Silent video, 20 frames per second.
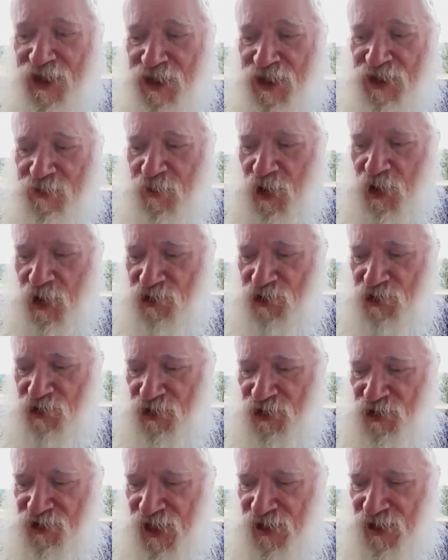is Moshe
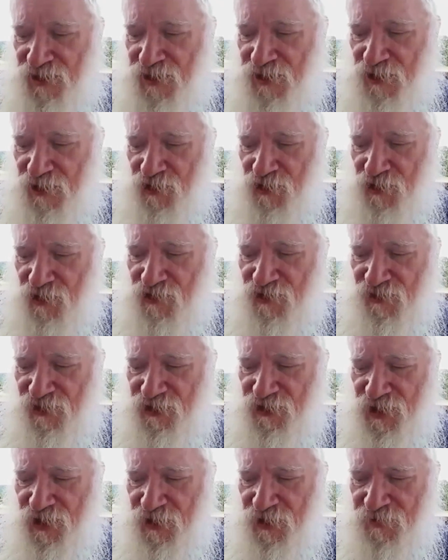saying to the children
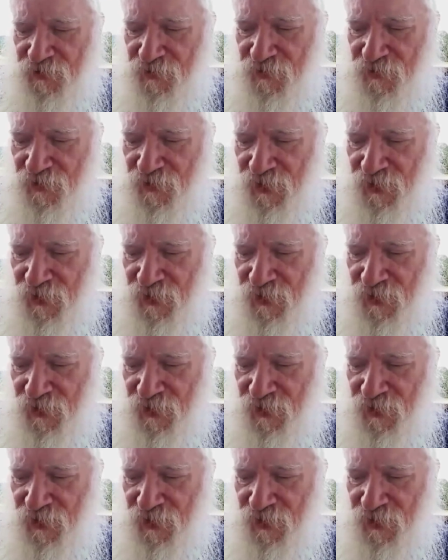of Israel?